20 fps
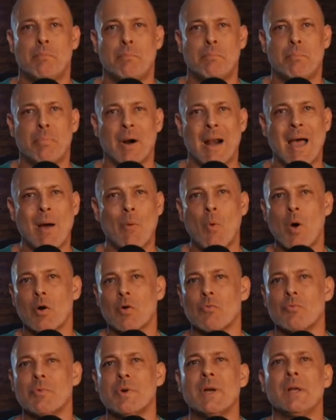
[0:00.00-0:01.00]
but I want
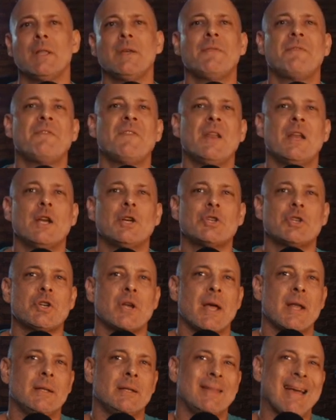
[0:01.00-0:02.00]
to really finish
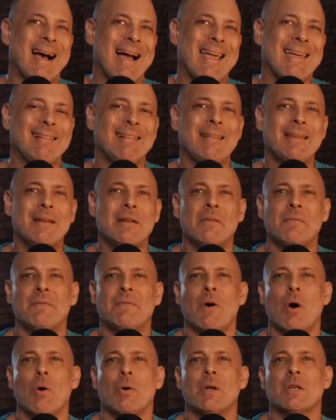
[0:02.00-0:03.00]
and dial in and
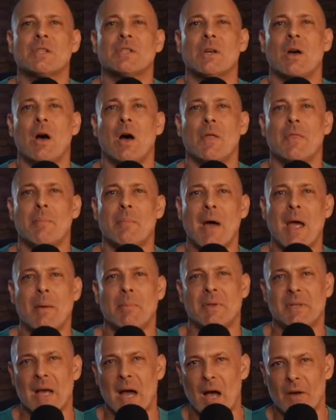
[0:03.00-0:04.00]
focus on the
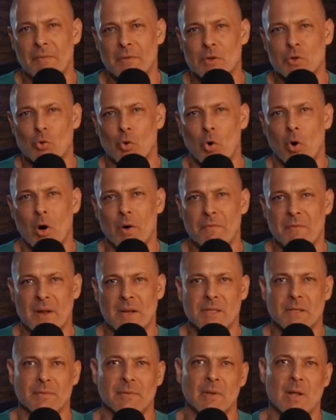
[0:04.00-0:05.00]
Miami Dolphins
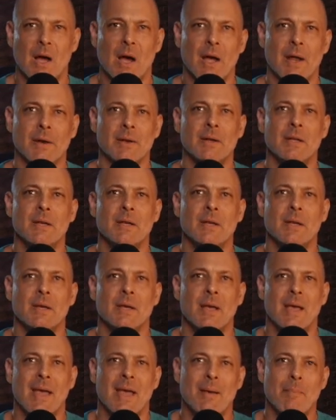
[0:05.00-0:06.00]
offensive line
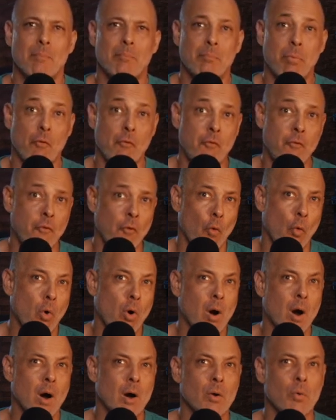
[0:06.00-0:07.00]

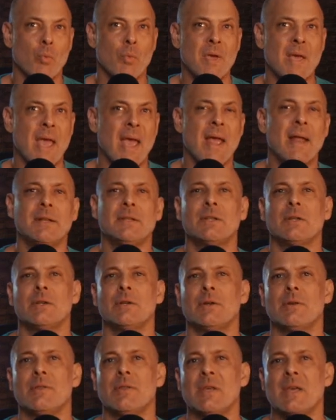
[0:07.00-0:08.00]
before we
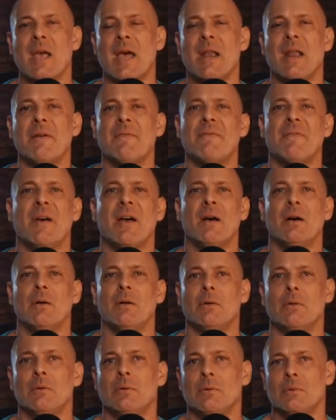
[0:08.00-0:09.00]
enter the N F
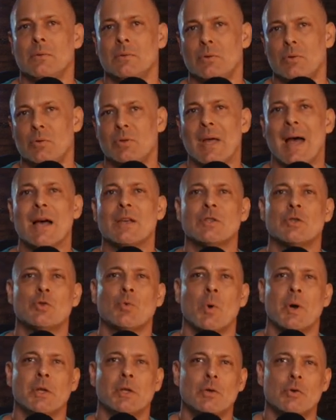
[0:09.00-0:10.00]
L two thousand
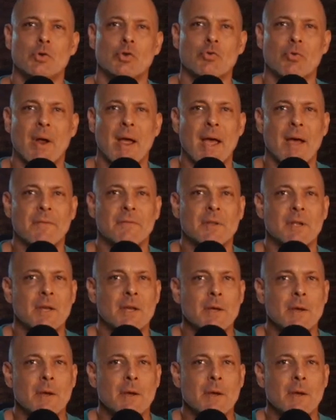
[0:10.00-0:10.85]
twenty-two draft.